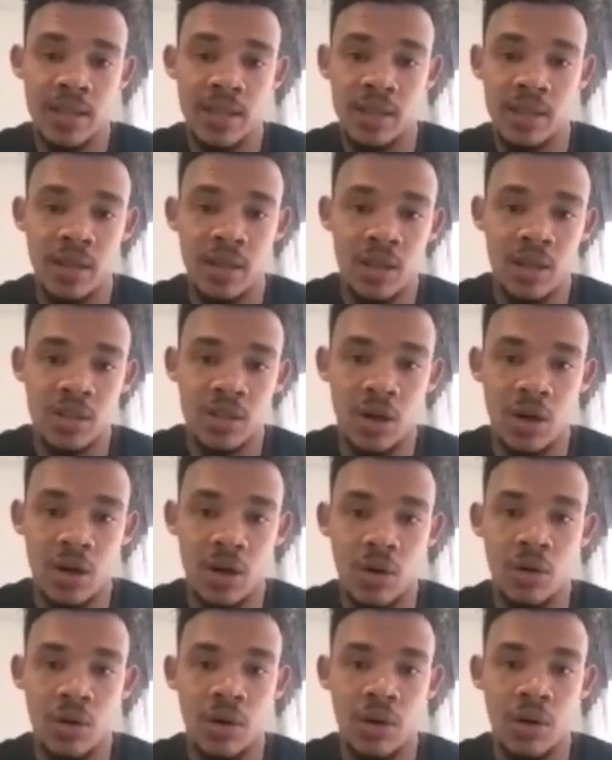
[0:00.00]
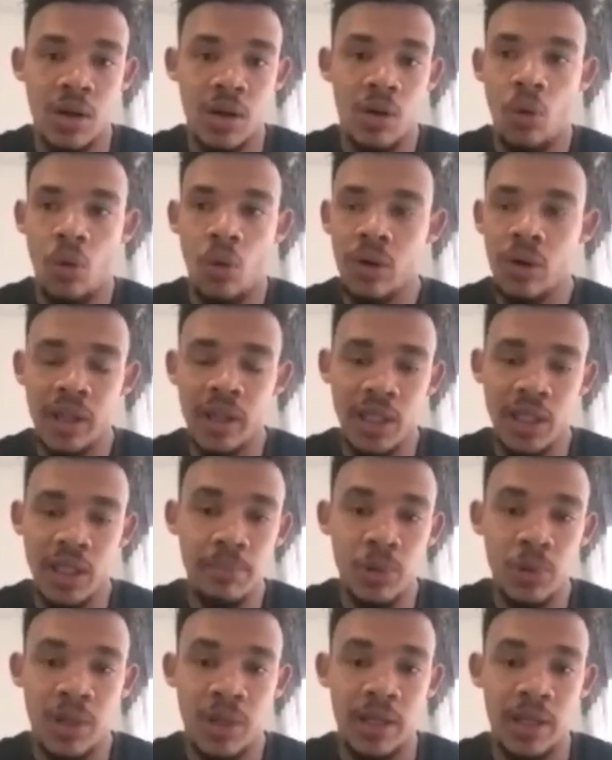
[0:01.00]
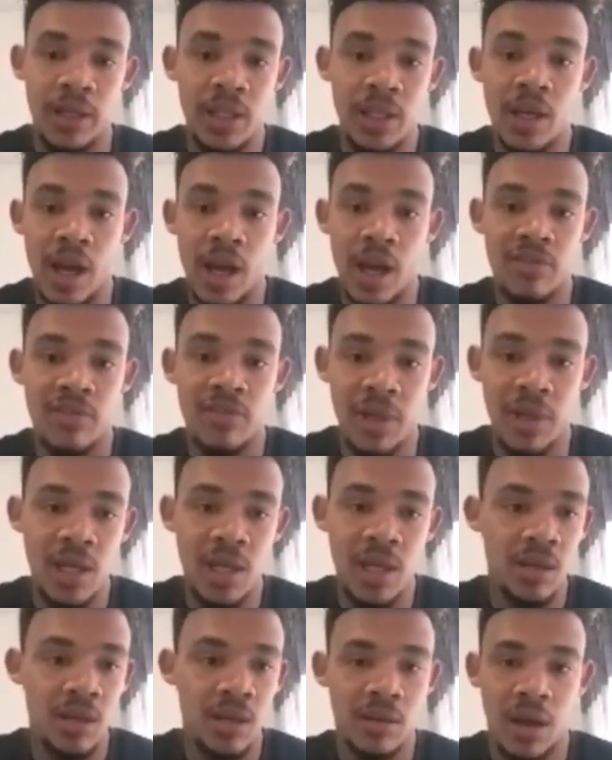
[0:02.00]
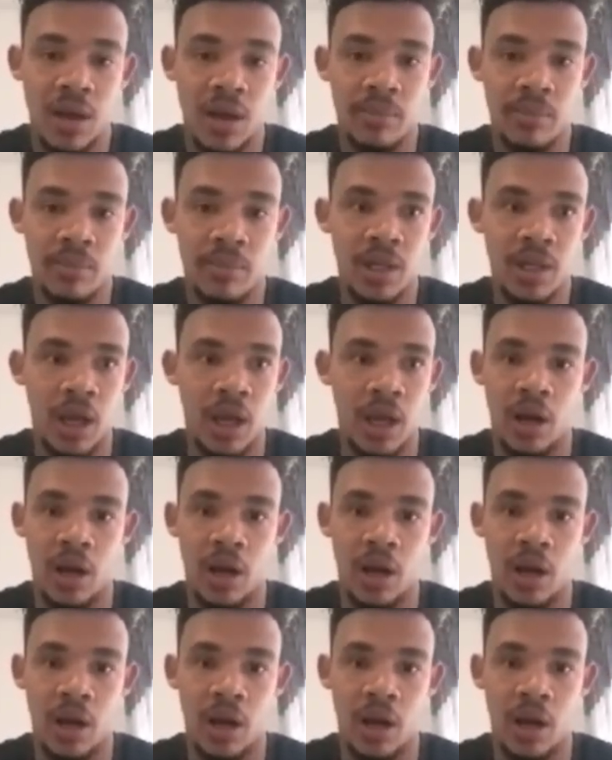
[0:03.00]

So all the input that he gave me, I mean, I